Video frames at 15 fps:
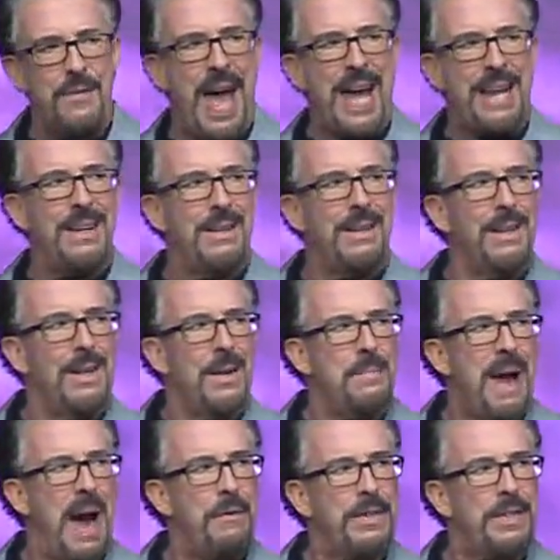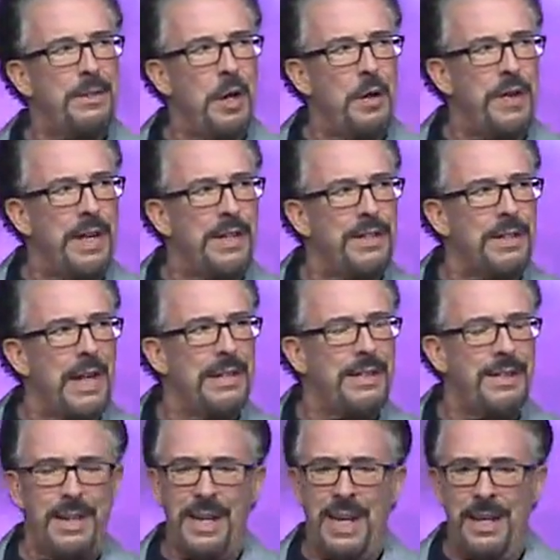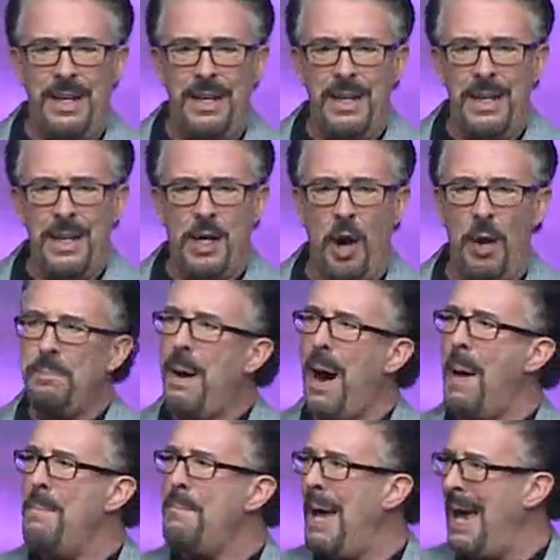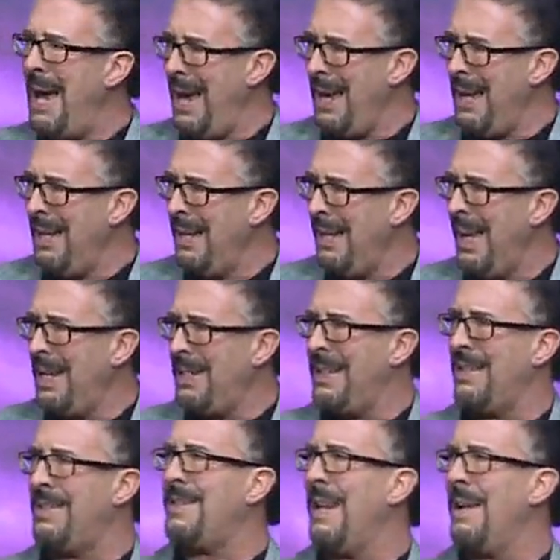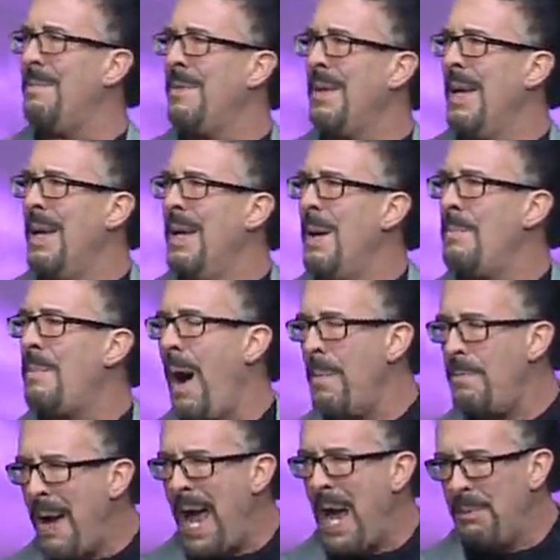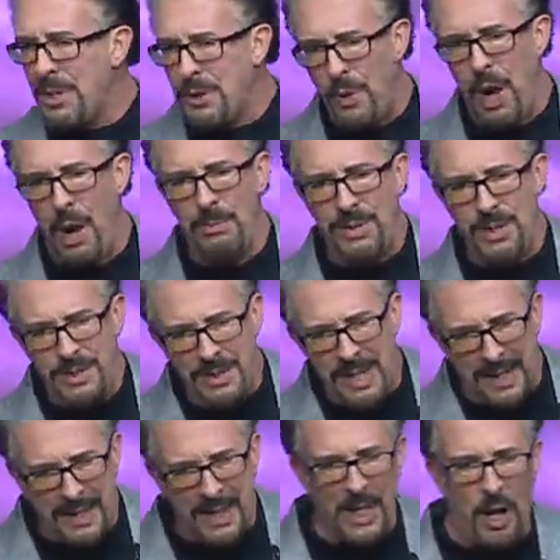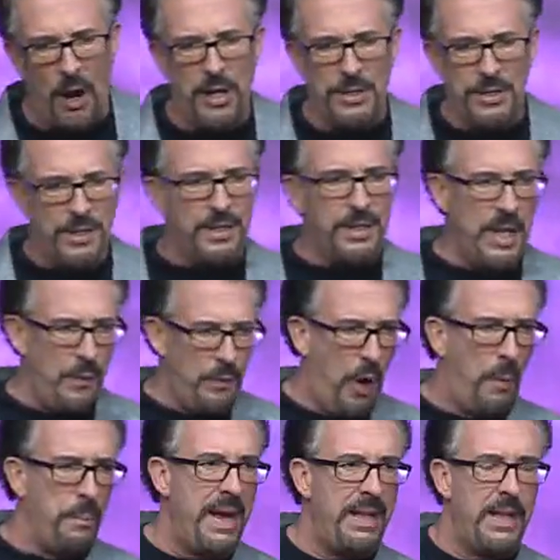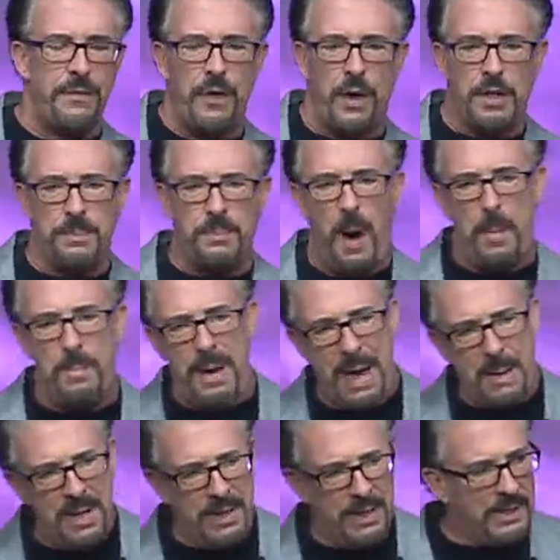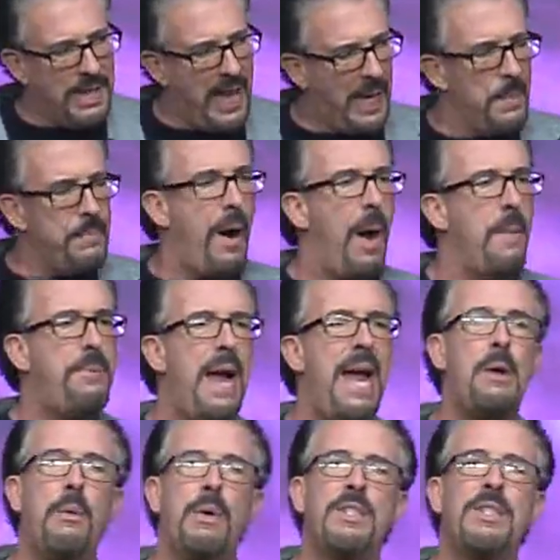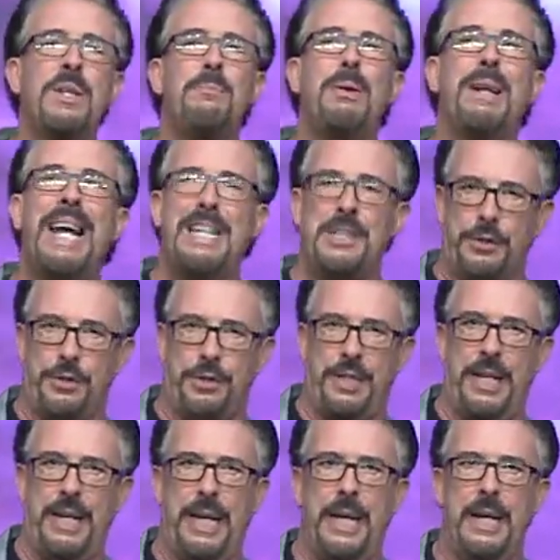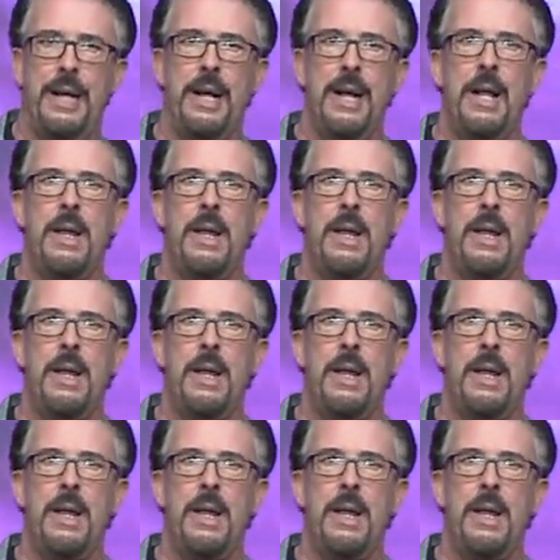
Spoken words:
of that Mount Vesuvius, a city called Pompeii existed. Pompeii was Rome's second largest city, Rome being the first, Pompeii being the second. Pompeii was the pleasure city.